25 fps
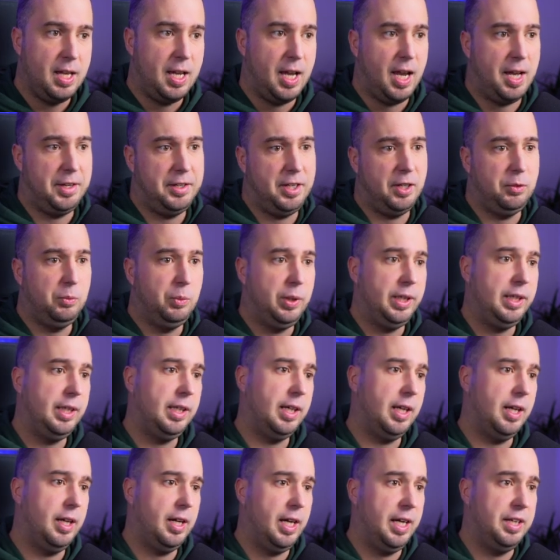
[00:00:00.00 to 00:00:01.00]
And then we
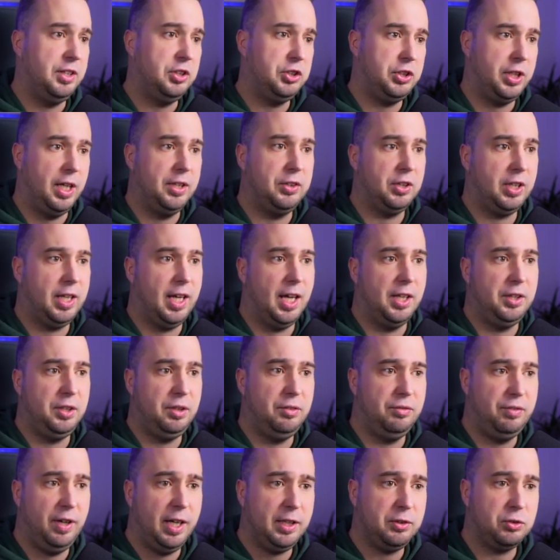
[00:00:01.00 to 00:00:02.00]
uh, initiate again the
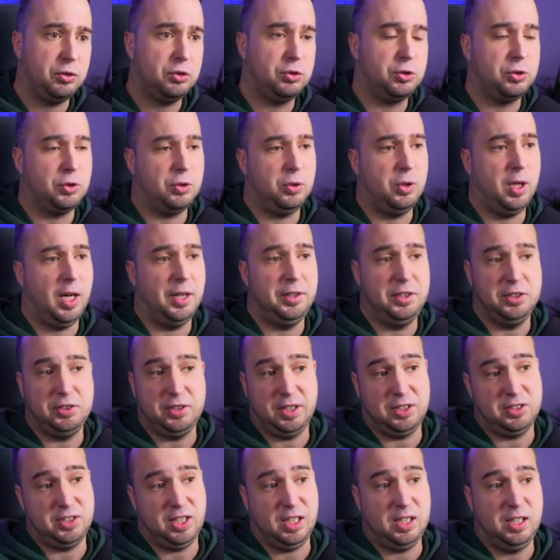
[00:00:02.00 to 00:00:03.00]
vector store and this is
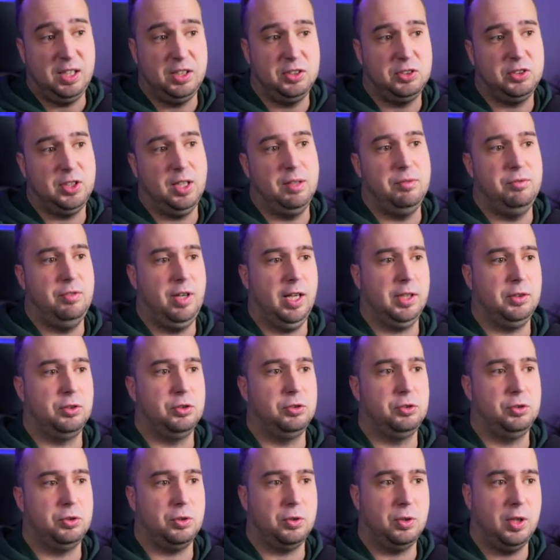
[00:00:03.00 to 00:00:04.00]
exactly the same vector
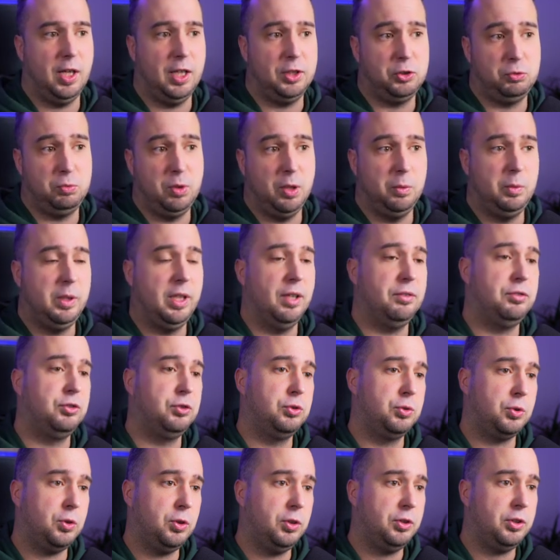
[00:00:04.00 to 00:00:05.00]
store as where we have
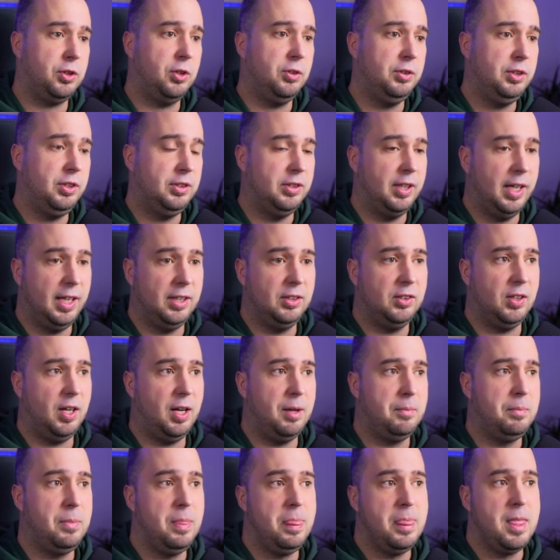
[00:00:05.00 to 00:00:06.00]
stored all the
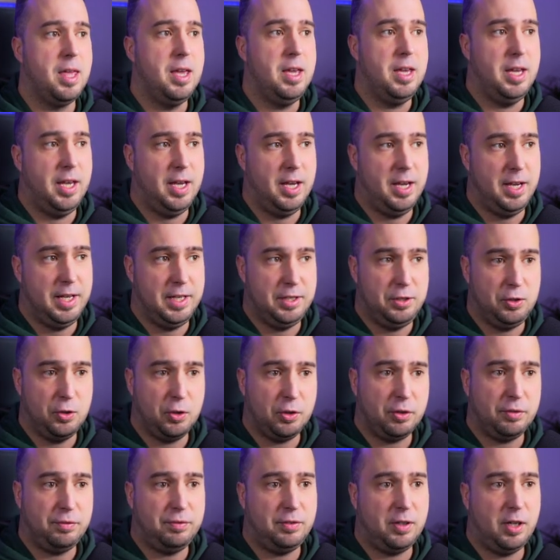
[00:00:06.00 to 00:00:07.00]
data uh, in the
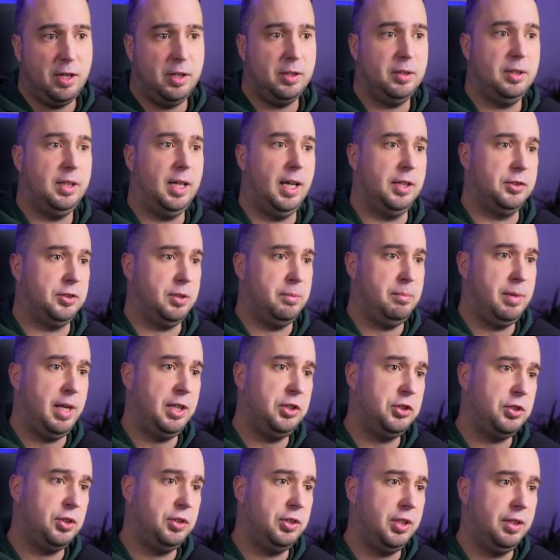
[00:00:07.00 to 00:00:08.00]
other file. As I
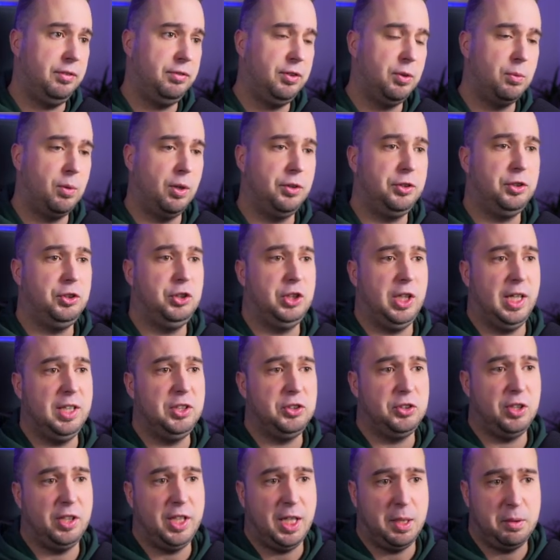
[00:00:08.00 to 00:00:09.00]
mentioned, if you want to
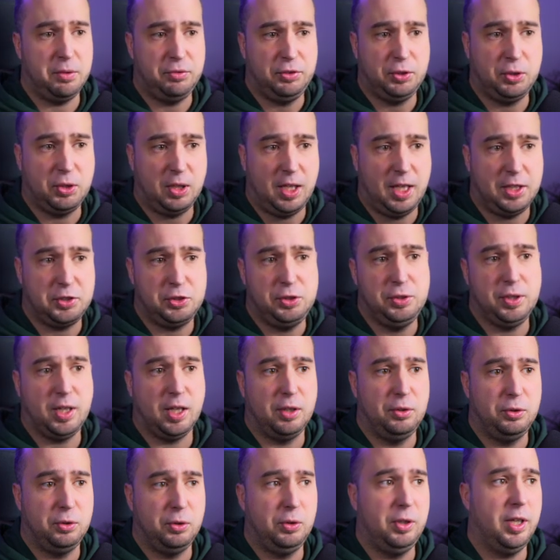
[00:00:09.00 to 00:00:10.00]
change the name of the collection, you
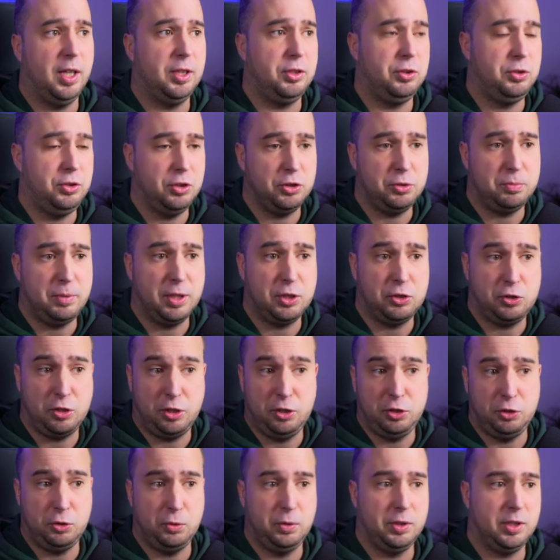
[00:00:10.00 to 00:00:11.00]
can do that. Just make sure
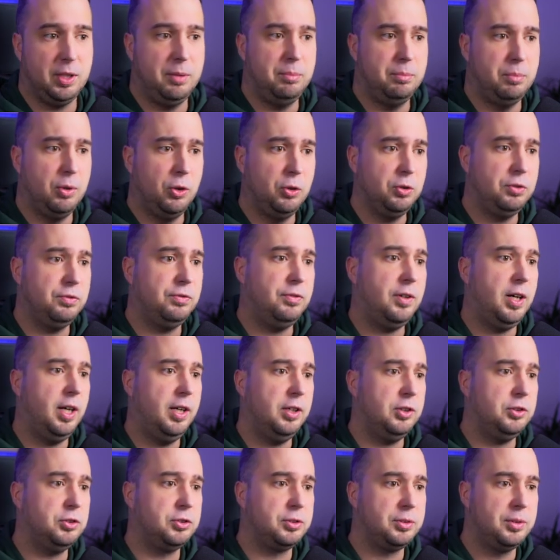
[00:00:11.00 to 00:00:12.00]
you do it in both
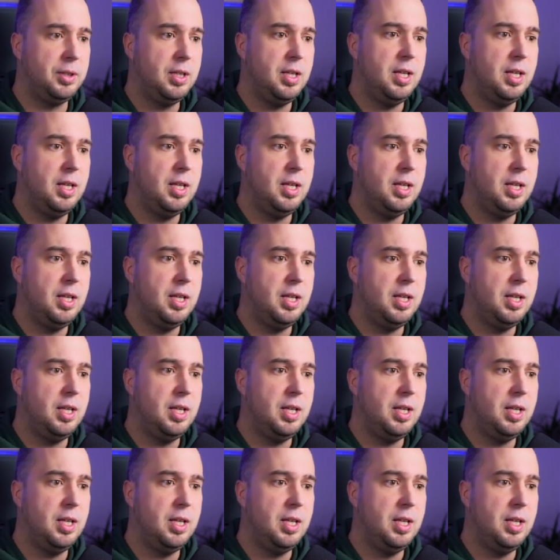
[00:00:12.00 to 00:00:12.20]
files.